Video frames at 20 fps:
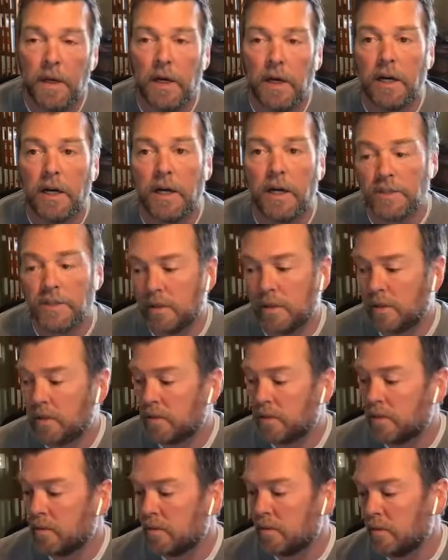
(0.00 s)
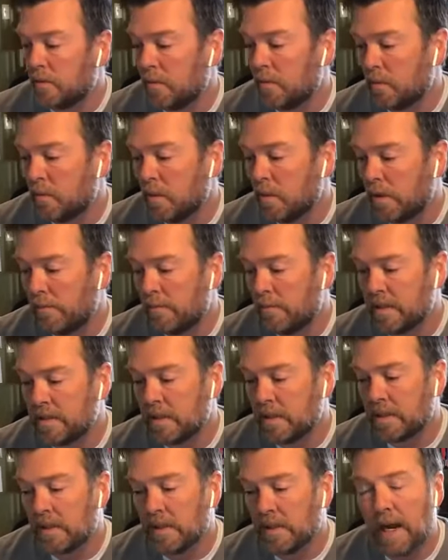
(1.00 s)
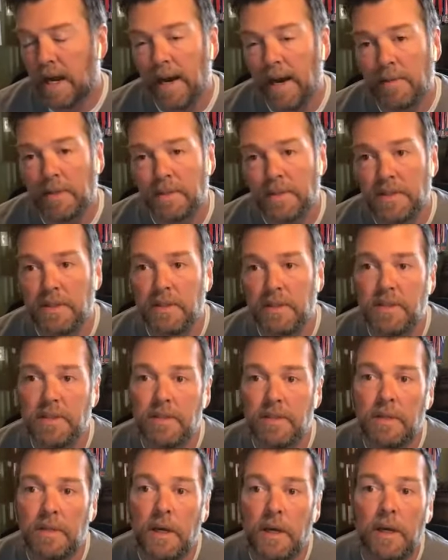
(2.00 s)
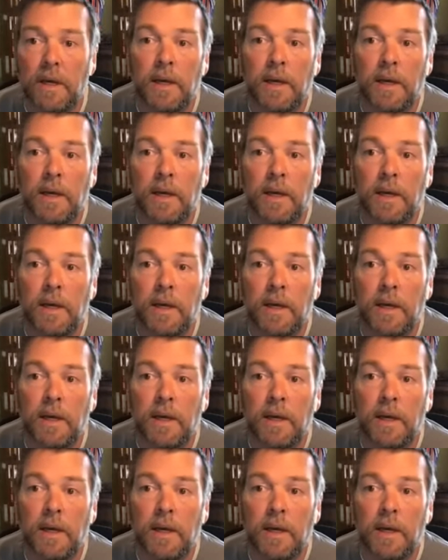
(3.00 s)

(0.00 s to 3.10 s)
Uh, so what basically happens is